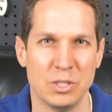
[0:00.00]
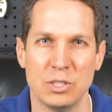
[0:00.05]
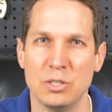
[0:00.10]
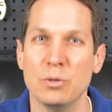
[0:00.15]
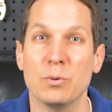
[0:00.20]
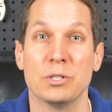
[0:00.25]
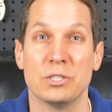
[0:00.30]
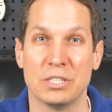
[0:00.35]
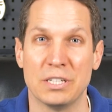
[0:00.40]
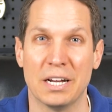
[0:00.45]

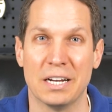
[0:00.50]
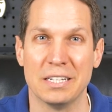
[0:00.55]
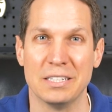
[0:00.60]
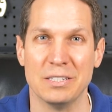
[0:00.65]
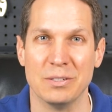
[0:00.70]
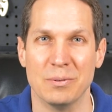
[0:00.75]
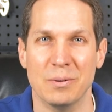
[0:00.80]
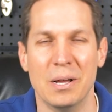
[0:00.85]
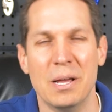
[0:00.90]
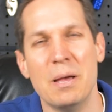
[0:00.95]
do what you got to
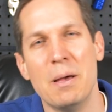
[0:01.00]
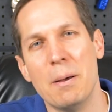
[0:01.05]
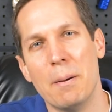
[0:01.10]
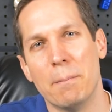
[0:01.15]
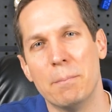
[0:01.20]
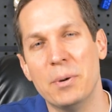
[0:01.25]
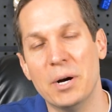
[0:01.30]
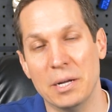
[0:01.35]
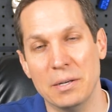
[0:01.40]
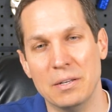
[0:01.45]
do.
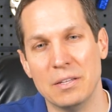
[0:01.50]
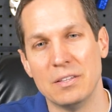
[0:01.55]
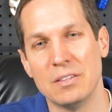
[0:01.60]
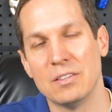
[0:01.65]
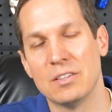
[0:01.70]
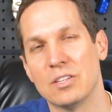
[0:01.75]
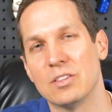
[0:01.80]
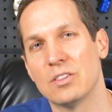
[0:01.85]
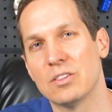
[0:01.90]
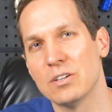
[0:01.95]
But
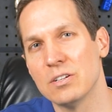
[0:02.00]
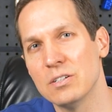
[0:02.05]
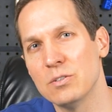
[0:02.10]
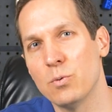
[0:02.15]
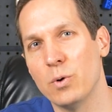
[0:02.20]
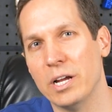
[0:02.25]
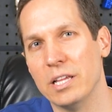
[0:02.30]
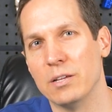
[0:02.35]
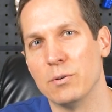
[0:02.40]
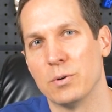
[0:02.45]
the third
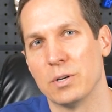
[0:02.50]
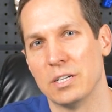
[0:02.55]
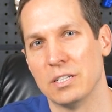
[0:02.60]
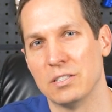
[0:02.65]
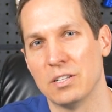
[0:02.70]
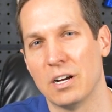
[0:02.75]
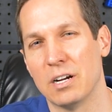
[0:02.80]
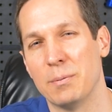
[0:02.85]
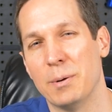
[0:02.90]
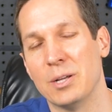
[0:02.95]
way that we're going
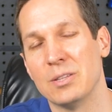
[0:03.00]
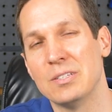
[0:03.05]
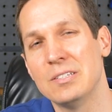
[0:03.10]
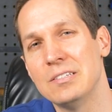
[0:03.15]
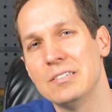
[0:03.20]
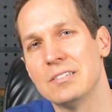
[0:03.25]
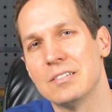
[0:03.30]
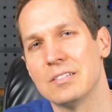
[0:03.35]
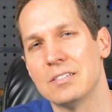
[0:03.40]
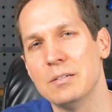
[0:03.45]
to talk about,
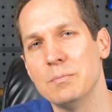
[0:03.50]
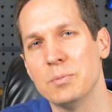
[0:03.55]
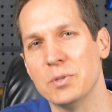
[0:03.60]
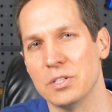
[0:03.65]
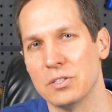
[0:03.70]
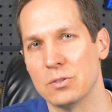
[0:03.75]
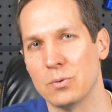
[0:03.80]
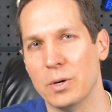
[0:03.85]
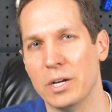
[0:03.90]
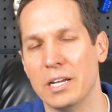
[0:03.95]
this is the
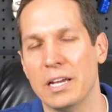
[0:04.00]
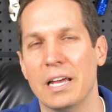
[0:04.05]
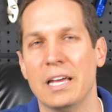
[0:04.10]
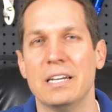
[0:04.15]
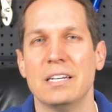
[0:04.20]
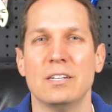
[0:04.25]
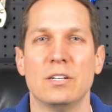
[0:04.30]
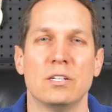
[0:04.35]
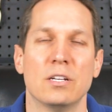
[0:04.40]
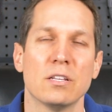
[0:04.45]
simplest way,
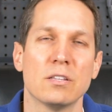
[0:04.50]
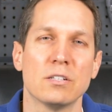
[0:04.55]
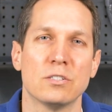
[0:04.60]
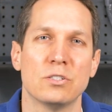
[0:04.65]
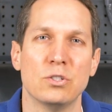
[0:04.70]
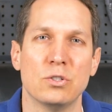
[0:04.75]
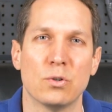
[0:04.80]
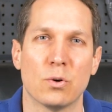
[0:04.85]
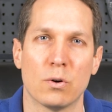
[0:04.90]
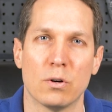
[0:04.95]
and in another
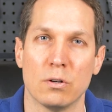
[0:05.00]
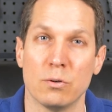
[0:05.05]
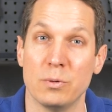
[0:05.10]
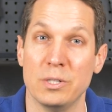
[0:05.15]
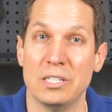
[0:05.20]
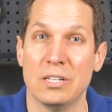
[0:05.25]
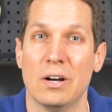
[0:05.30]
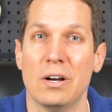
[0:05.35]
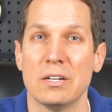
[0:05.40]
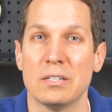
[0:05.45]
tutorial
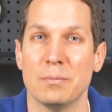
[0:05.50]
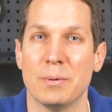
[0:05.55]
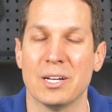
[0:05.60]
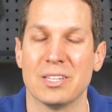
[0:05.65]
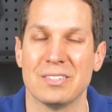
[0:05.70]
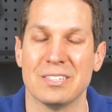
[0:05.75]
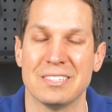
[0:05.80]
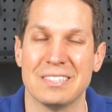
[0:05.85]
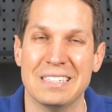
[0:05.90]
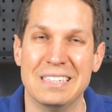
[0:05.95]
we talked
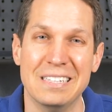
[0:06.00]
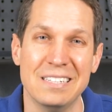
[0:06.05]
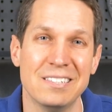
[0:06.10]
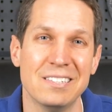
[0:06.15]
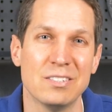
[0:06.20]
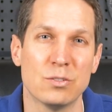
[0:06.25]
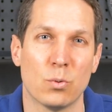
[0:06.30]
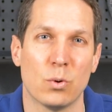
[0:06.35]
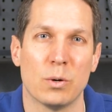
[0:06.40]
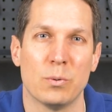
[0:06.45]
about this, and this
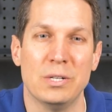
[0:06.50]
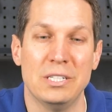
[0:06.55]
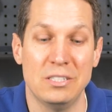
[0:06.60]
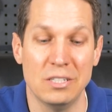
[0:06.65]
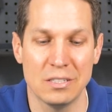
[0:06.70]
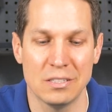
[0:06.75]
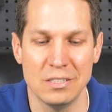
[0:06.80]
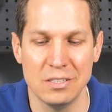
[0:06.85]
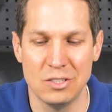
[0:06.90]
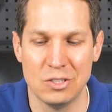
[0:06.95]
is where we
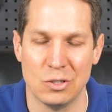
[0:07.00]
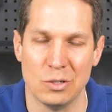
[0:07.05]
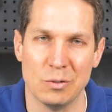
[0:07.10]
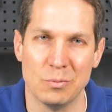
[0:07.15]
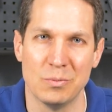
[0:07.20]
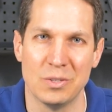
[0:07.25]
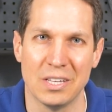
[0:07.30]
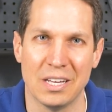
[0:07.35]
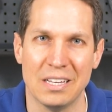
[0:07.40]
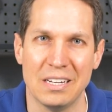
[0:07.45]
just
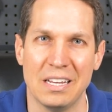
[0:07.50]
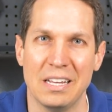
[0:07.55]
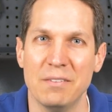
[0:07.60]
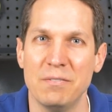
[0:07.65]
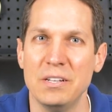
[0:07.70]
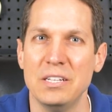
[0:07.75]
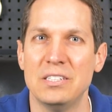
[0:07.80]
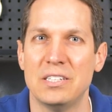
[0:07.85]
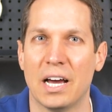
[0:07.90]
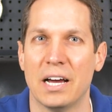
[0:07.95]
assume that
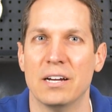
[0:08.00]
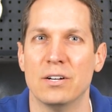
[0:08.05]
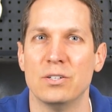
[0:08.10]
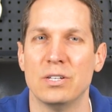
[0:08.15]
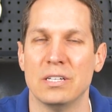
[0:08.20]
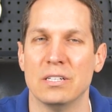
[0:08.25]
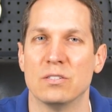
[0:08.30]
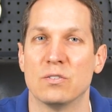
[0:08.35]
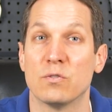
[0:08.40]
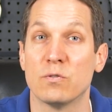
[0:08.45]
if a
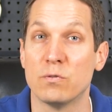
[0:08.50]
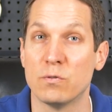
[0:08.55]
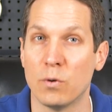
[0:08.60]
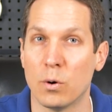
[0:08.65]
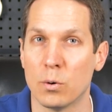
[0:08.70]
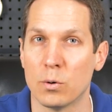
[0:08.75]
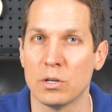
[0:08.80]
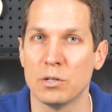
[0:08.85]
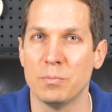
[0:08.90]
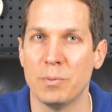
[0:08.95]
diode is
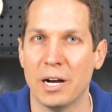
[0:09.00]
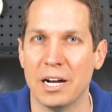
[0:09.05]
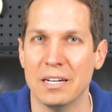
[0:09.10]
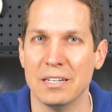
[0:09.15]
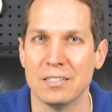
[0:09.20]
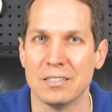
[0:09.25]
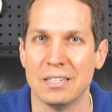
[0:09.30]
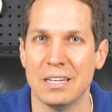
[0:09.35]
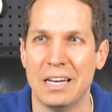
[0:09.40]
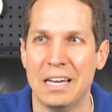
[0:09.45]
forward
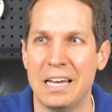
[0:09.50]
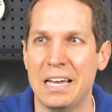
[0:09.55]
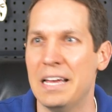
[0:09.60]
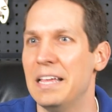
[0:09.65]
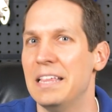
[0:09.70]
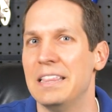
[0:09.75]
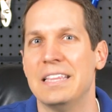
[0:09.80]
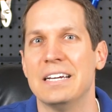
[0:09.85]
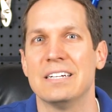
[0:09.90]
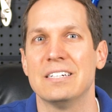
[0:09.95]
biased,
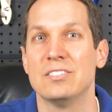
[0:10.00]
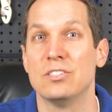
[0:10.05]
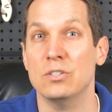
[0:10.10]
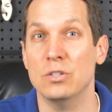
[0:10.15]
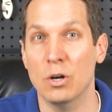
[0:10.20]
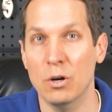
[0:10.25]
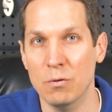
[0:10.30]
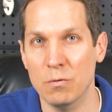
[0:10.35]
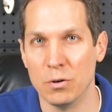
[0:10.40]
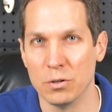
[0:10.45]
there is
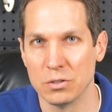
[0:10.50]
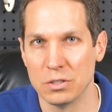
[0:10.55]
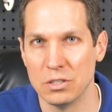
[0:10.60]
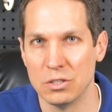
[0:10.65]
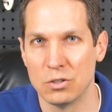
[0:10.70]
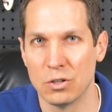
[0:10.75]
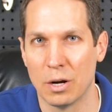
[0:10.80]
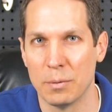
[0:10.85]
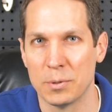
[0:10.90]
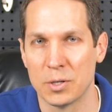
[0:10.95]
no
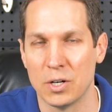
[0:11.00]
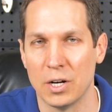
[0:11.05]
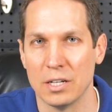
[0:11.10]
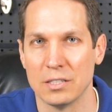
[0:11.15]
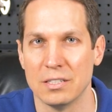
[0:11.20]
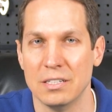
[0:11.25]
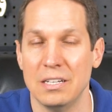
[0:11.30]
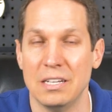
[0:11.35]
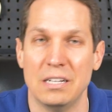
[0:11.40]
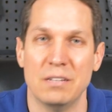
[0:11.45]
voltage drop
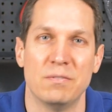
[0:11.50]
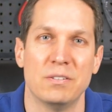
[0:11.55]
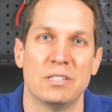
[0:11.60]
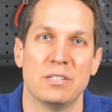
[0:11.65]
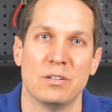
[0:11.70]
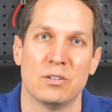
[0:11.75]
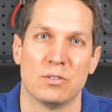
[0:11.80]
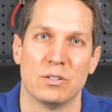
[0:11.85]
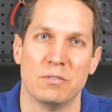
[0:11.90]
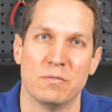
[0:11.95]
across it, and if
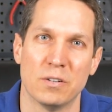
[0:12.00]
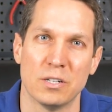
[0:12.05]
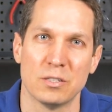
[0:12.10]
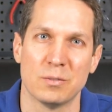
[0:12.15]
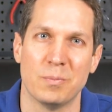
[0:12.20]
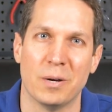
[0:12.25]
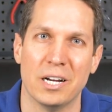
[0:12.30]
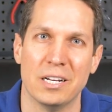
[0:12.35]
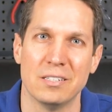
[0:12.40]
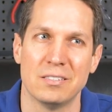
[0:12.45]
it's
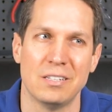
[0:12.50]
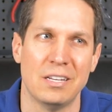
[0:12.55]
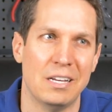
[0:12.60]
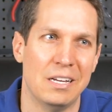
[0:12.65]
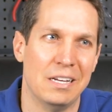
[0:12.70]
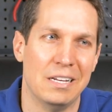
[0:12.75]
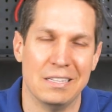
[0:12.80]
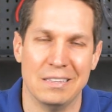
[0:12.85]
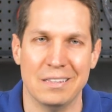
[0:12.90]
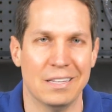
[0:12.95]
reverse biased,
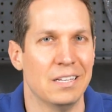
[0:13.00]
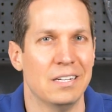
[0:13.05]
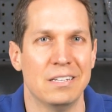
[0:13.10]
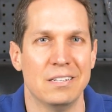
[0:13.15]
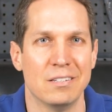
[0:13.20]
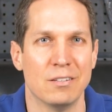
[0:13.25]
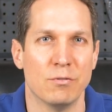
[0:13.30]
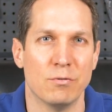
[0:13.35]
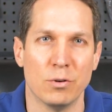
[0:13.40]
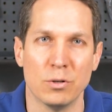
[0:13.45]

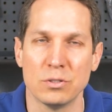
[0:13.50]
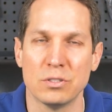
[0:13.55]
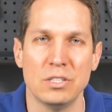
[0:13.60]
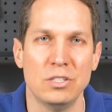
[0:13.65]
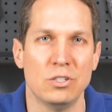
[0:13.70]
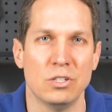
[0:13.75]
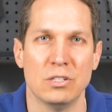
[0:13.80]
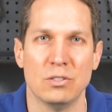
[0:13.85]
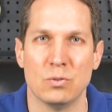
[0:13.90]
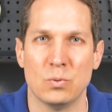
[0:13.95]
then the
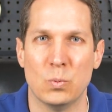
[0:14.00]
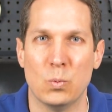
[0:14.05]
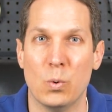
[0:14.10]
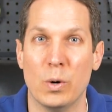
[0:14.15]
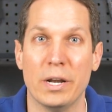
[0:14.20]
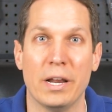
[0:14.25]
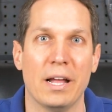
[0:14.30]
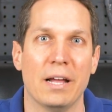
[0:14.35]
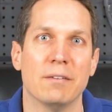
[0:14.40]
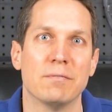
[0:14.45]
voltage is
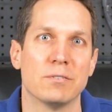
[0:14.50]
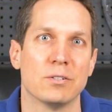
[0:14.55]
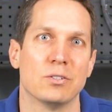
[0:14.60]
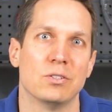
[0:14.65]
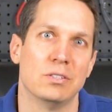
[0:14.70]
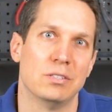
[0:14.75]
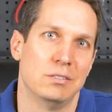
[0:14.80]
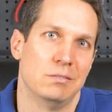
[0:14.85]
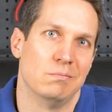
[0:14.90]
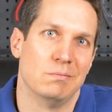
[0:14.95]

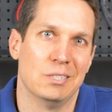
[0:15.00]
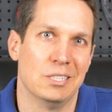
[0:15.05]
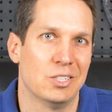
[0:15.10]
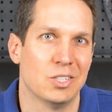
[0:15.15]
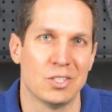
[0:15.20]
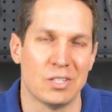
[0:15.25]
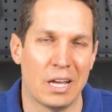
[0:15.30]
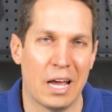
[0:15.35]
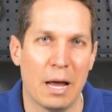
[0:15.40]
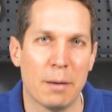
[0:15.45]
whatever it
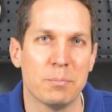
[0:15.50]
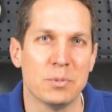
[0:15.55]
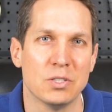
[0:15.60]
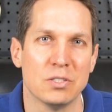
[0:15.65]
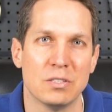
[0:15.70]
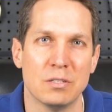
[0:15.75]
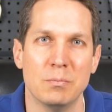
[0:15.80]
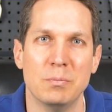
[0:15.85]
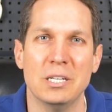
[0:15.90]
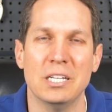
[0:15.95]
just
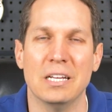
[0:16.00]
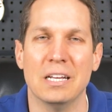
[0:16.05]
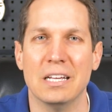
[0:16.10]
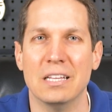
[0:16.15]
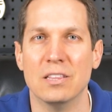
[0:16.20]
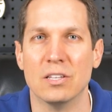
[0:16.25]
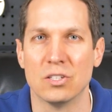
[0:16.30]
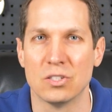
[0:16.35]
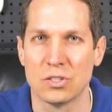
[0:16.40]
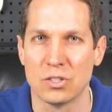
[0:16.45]
happens to be
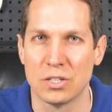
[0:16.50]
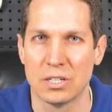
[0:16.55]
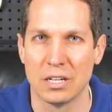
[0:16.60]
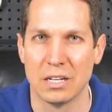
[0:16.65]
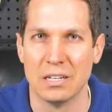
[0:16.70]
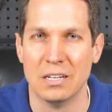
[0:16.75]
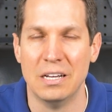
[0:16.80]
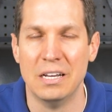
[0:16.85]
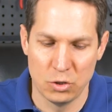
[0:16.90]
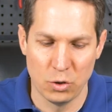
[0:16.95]
in the
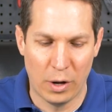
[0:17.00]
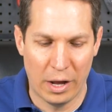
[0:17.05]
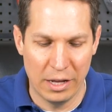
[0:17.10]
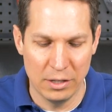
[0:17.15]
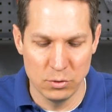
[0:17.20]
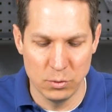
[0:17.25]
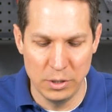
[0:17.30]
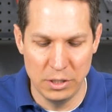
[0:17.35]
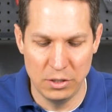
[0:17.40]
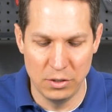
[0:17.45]
circuit. So
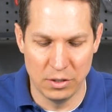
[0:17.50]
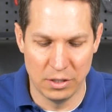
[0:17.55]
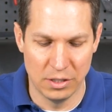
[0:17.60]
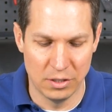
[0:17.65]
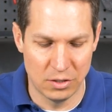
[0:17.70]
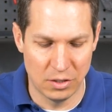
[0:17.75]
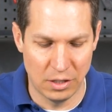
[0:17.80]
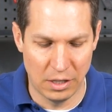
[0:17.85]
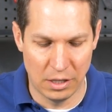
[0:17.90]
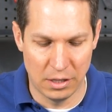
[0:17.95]
as we do
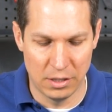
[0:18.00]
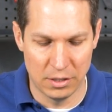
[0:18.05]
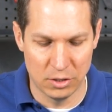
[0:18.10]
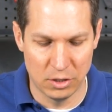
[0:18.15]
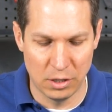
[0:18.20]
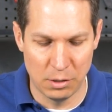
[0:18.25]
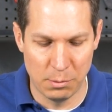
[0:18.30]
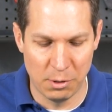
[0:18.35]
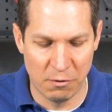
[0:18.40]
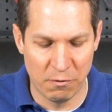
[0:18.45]
this,
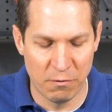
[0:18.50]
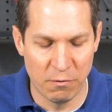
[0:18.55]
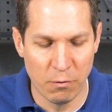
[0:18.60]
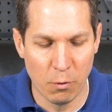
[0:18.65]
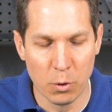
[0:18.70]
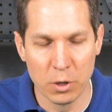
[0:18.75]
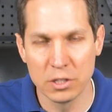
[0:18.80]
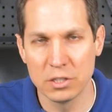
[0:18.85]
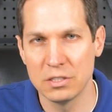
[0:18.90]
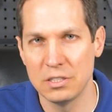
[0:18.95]
there's gonna be
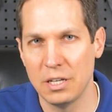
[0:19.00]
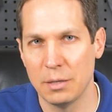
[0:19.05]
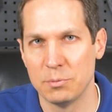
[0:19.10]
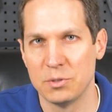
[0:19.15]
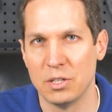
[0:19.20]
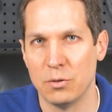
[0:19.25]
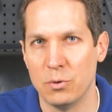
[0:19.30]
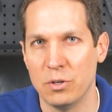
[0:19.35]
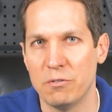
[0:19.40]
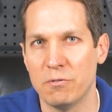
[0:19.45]
four
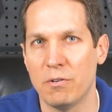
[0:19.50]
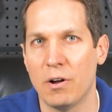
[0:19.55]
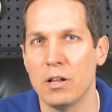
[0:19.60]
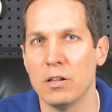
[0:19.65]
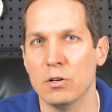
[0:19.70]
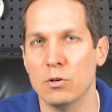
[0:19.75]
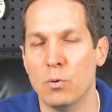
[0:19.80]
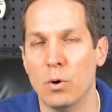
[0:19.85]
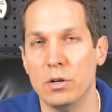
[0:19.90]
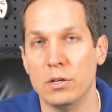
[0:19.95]
steps that we
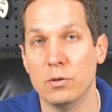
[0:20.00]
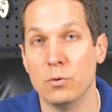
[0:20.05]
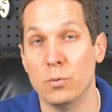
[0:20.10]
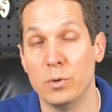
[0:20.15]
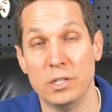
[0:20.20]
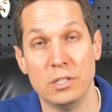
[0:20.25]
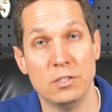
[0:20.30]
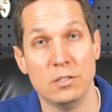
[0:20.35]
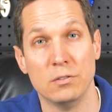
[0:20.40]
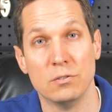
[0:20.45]
follow one
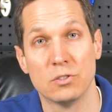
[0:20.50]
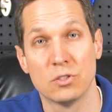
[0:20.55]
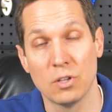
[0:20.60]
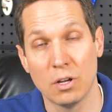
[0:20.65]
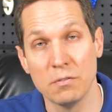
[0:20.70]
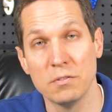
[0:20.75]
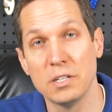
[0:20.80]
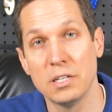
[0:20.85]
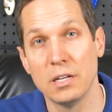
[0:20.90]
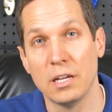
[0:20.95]
when
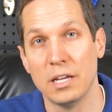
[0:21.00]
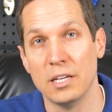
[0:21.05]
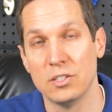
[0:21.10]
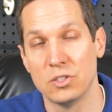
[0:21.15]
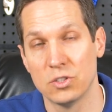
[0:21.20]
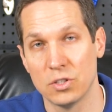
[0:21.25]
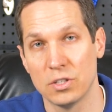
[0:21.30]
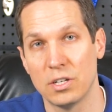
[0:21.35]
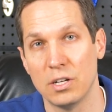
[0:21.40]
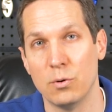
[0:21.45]
solving a
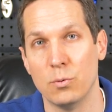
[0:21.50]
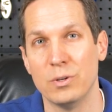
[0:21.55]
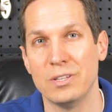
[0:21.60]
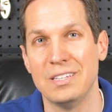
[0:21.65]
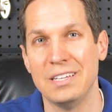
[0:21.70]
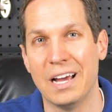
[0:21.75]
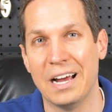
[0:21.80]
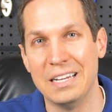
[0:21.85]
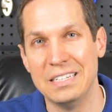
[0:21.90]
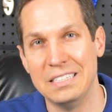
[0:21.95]
circuit
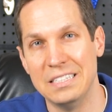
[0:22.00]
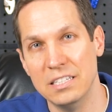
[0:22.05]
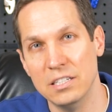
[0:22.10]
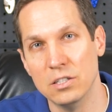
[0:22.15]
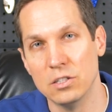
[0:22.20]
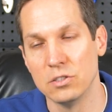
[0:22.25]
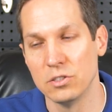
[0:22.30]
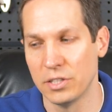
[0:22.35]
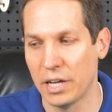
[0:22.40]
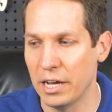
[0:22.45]
with the ideal